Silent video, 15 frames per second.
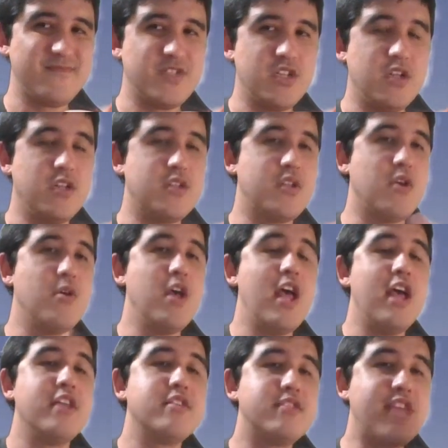So
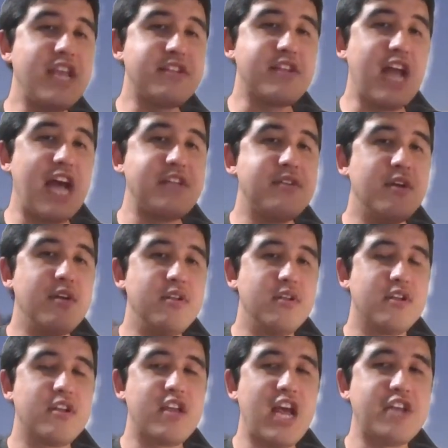thanks, guys.
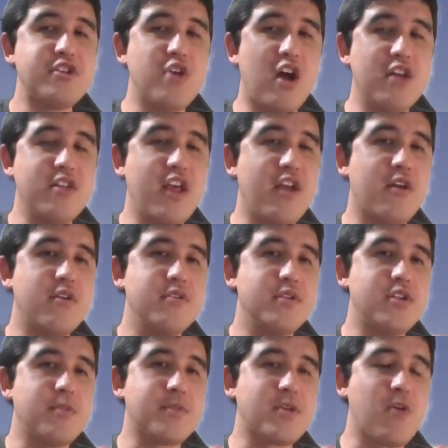Catch you all later.
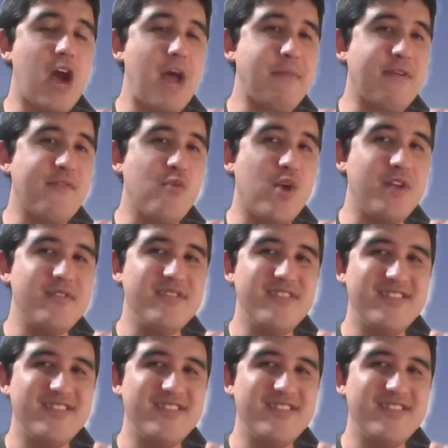Subscribe, everyone.